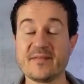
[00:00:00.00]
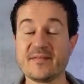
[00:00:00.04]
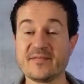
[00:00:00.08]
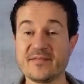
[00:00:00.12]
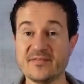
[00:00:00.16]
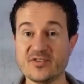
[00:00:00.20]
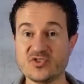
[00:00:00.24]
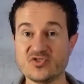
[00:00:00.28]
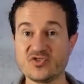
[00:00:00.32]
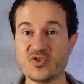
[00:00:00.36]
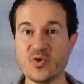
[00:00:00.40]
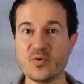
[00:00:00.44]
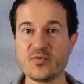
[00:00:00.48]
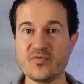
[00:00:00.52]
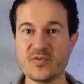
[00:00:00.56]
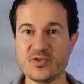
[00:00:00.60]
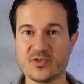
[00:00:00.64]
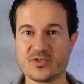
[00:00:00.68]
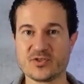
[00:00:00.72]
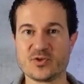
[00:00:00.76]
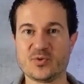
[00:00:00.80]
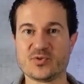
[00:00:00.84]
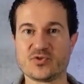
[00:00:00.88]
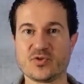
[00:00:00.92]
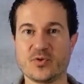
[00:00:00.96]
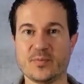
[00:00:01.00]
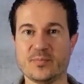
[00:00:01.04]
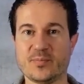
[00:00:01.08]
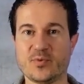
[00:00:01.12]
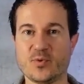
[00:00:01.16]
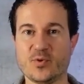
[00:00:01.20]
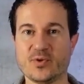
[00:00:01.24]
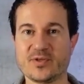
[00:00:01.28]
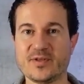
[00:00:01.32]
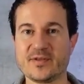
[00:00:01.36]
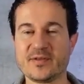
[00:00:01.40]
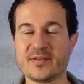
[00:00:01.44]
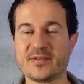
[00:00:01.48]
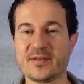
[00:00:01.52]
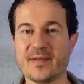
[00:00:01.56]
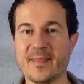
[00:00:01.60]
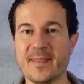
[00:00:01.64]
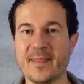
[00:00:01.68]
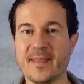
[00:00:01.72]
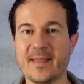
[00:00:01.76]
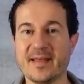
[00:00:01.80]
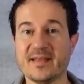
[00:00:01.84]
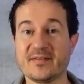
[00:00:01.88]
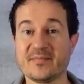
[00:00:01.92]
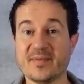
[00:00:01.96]
The sofa is also important.
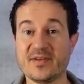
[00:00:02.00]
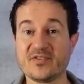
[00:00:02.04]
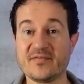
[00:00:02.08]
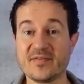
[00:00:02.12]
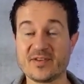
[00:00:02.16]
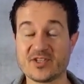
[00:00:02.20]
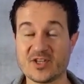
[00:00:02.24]
It must be